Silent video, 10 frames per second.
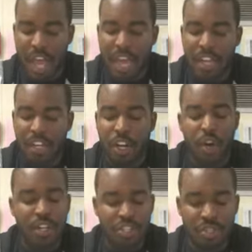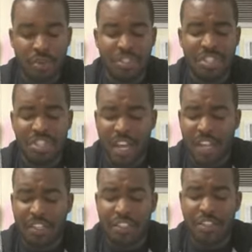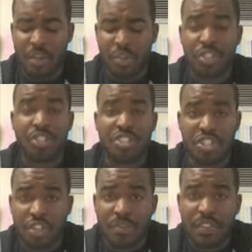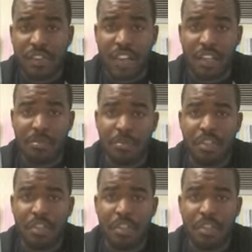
and encourage students to challenge notions you've developed